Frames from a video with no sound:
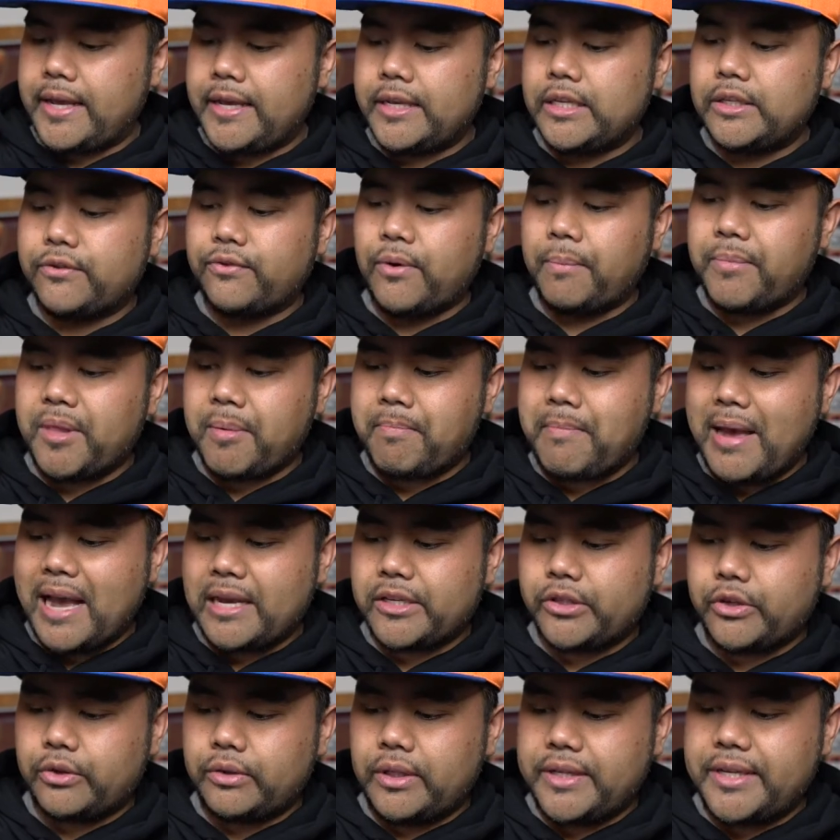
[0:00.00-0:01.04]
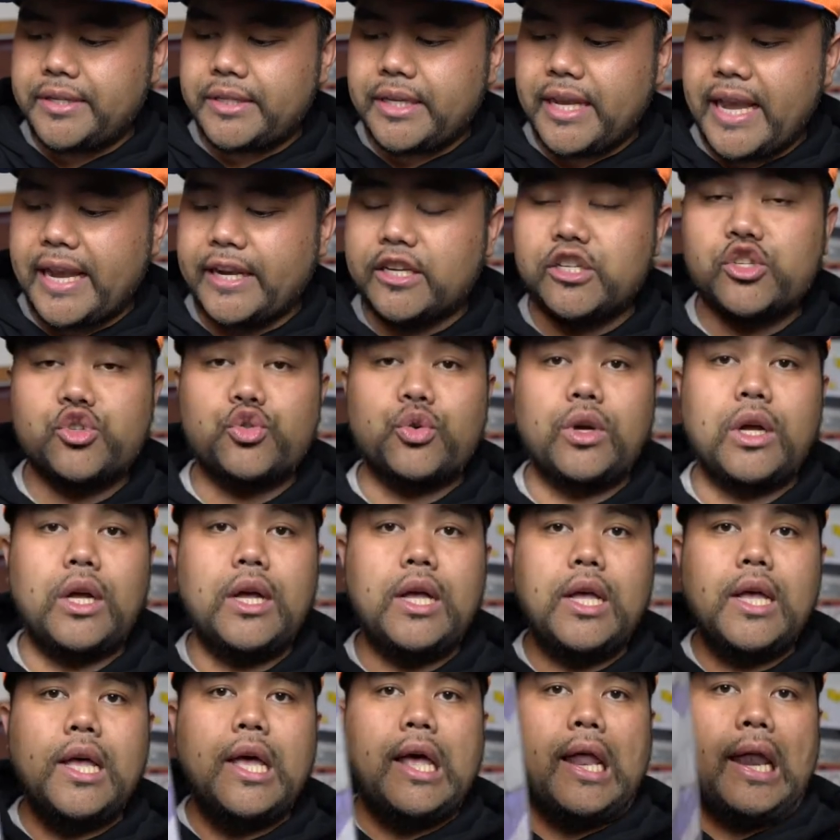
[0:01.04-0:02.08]
is from the Masterlise Extra
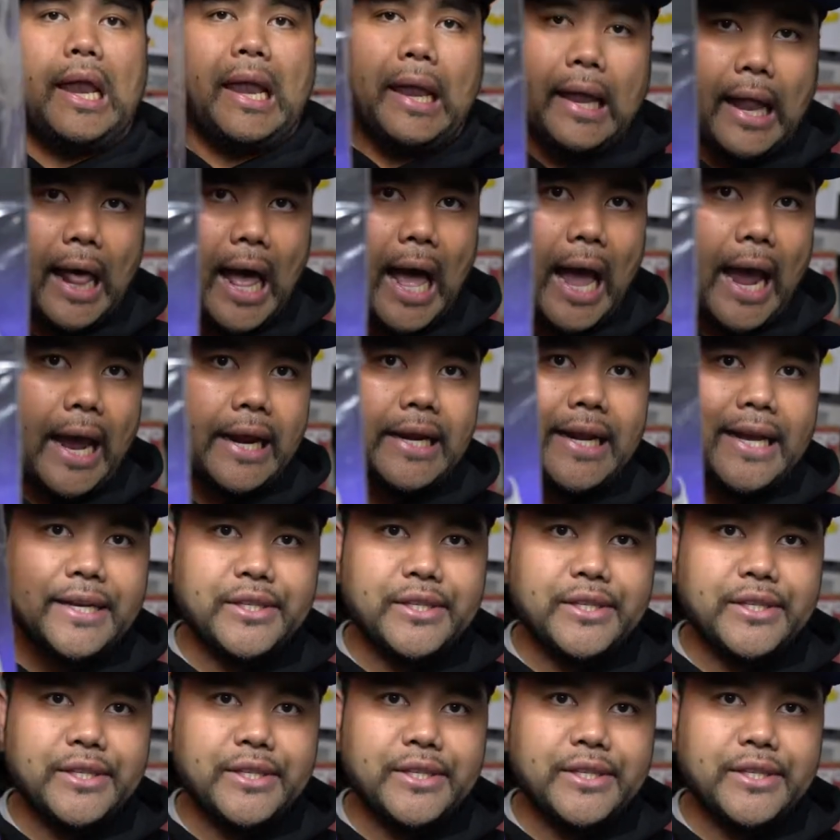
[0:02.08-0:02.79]
line.